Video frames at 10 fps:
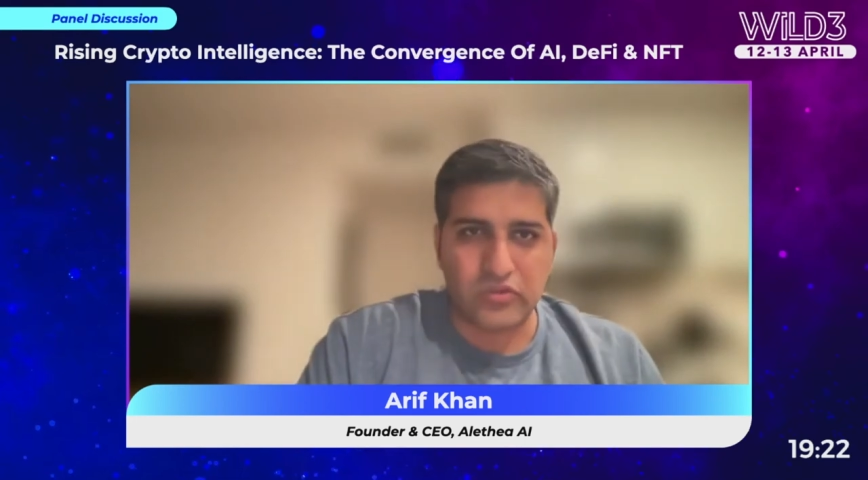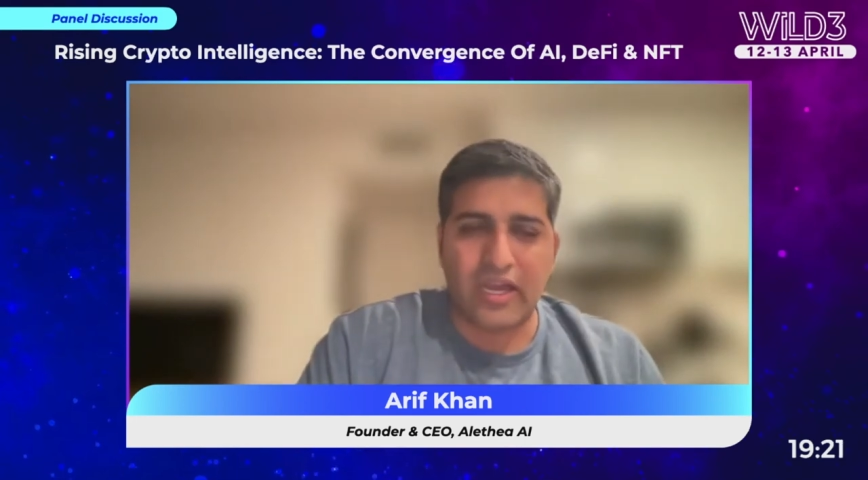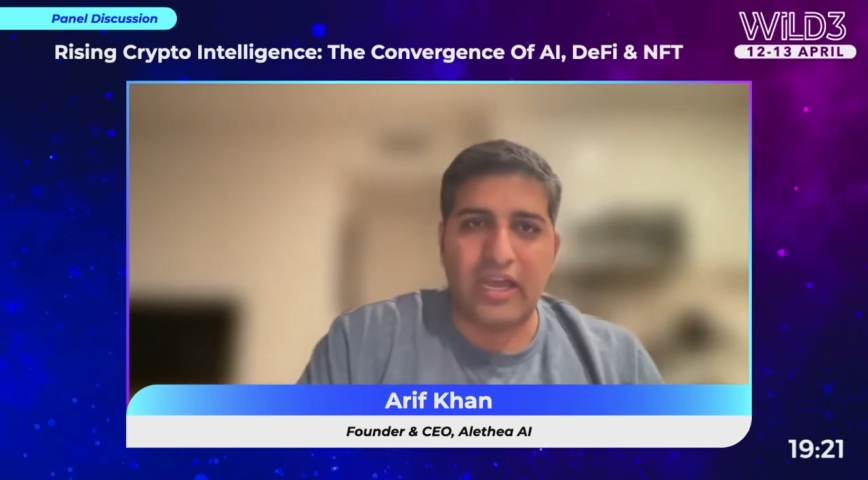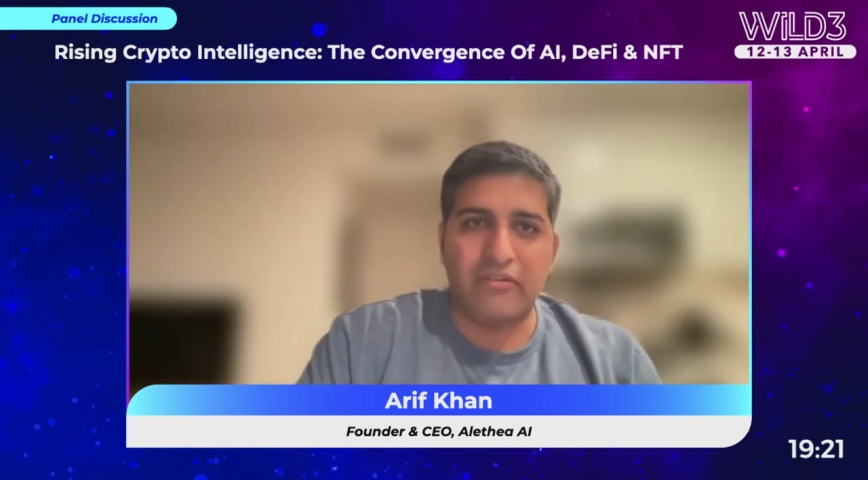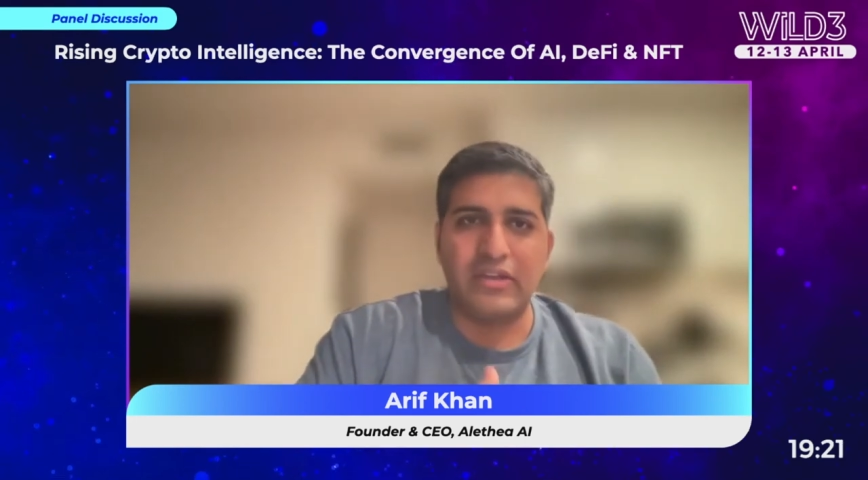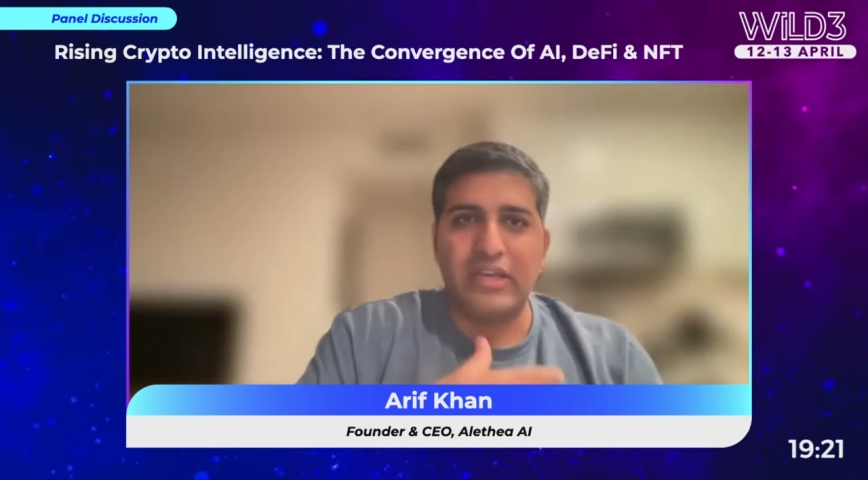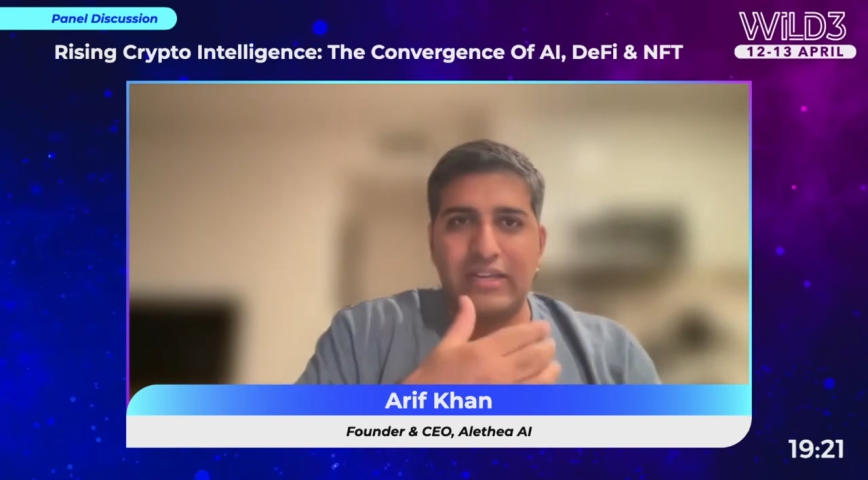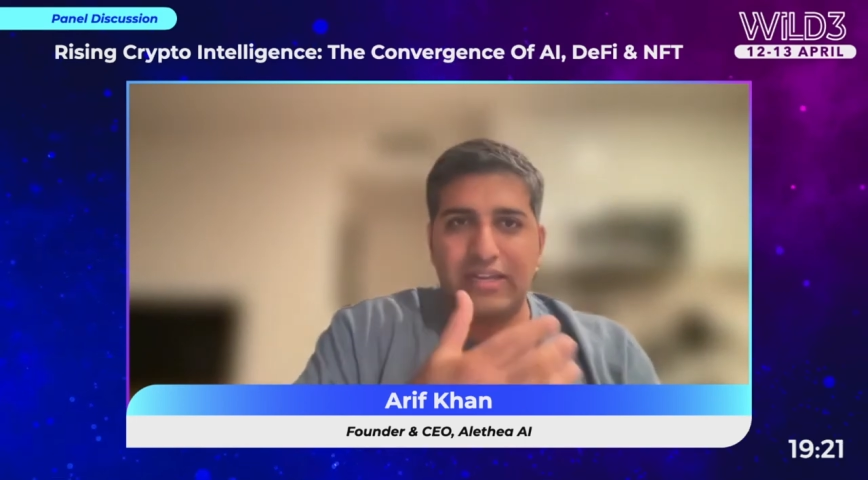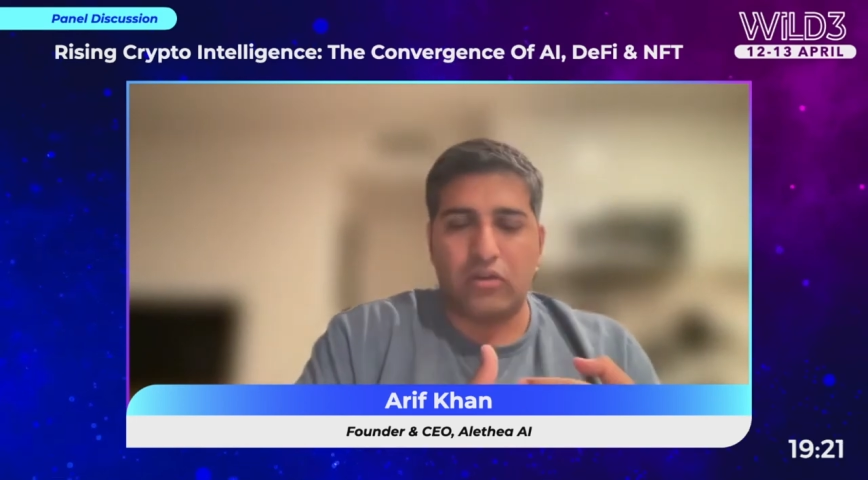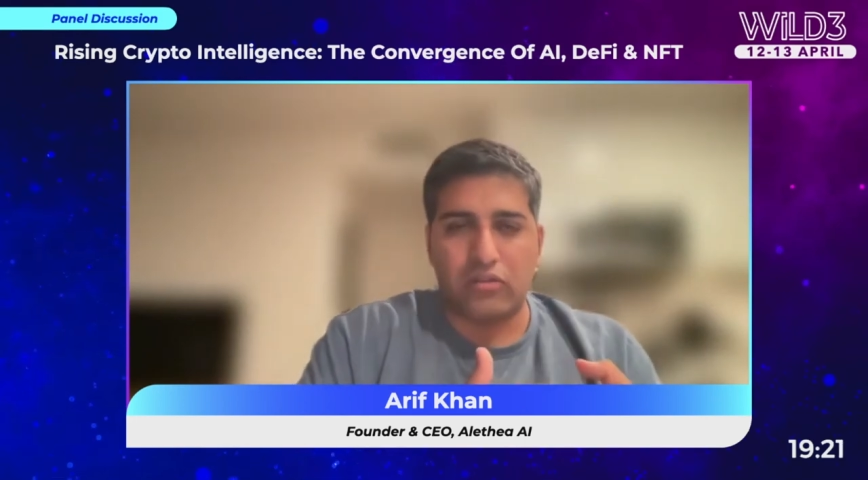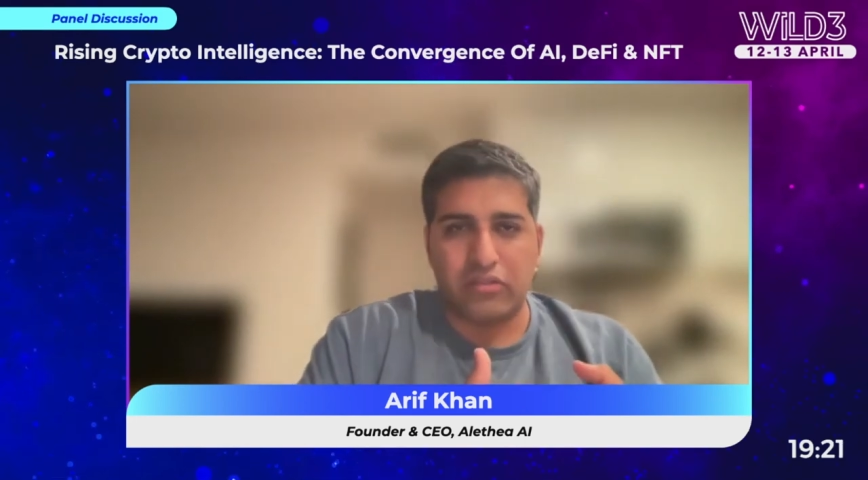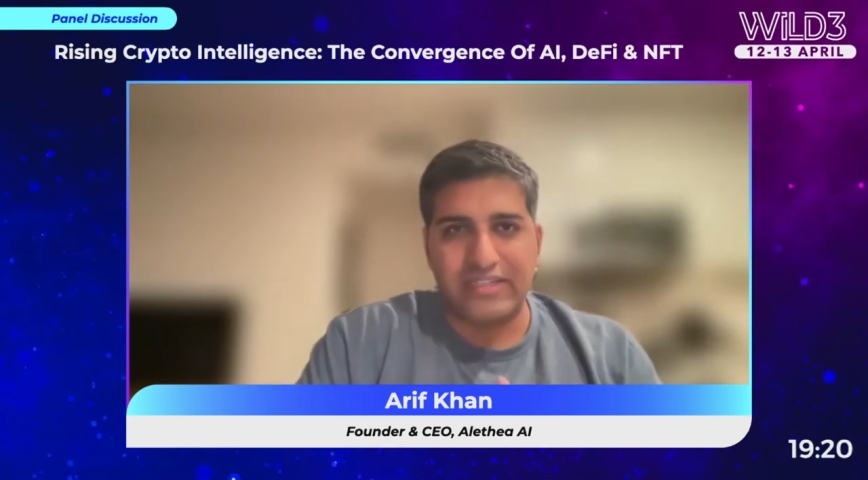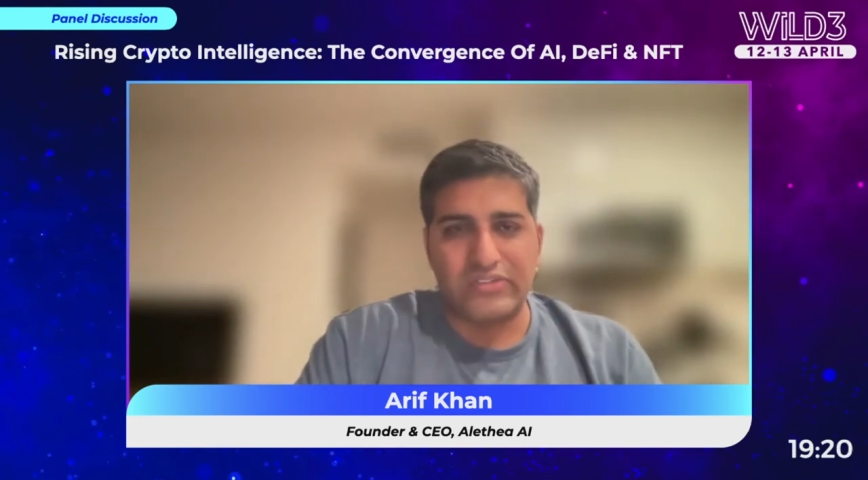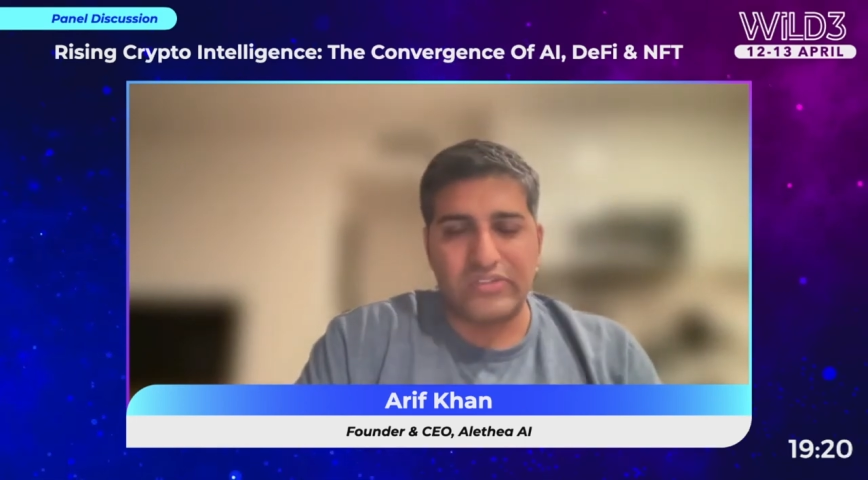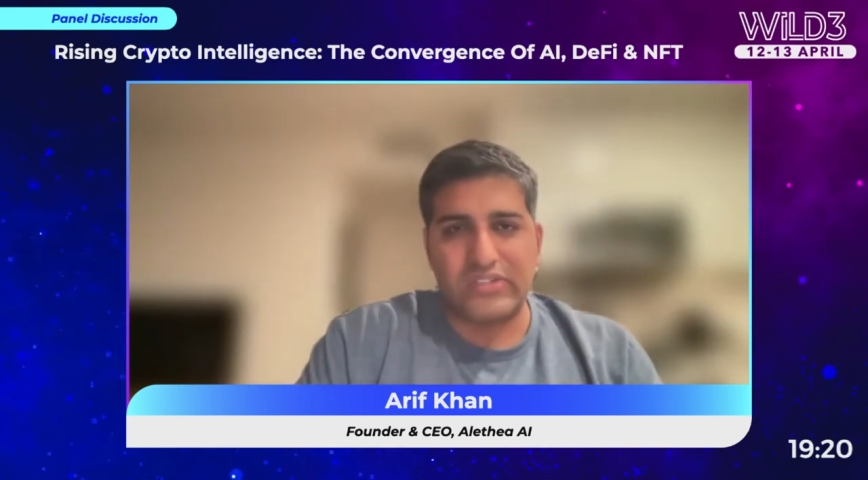have that
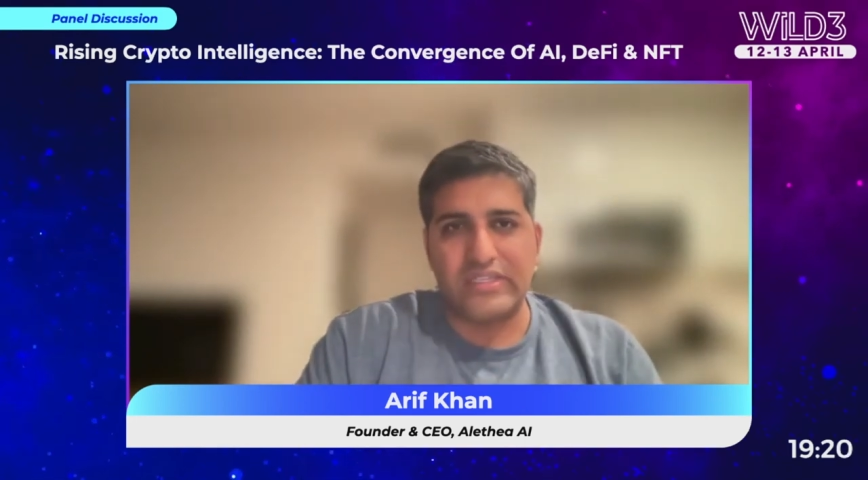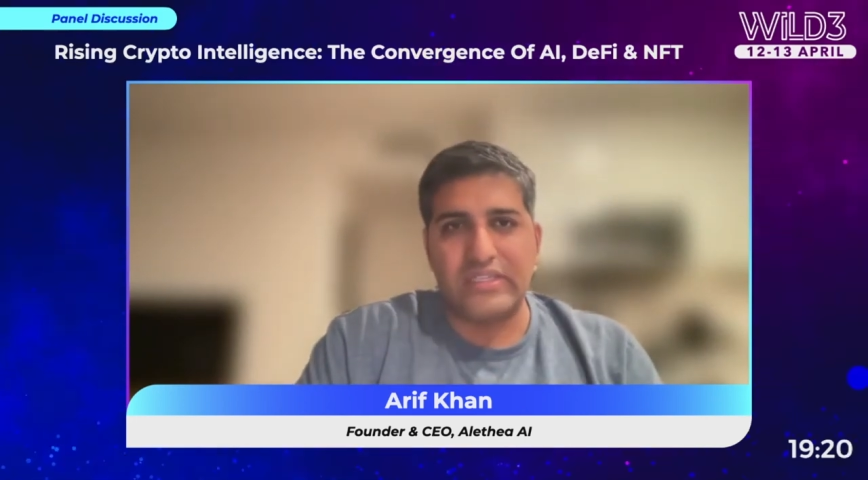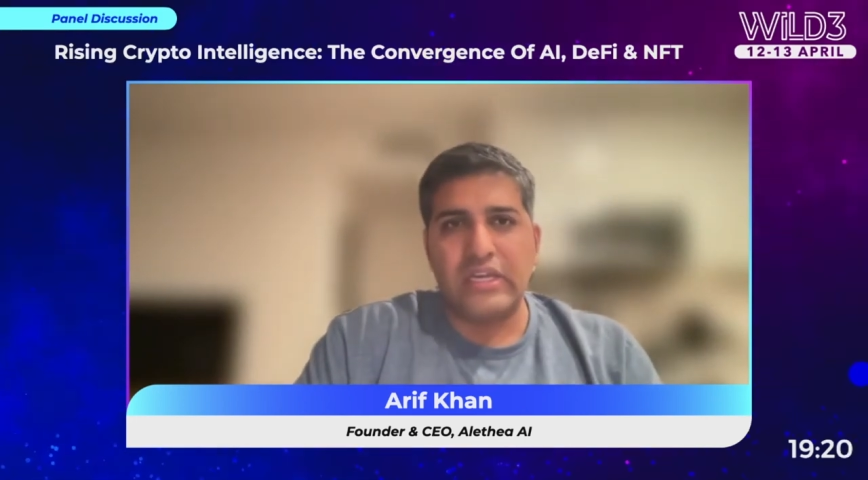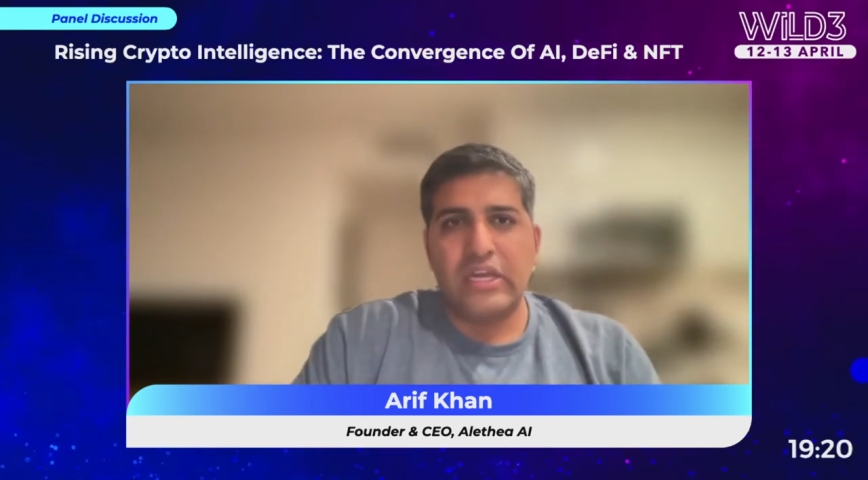authenticity.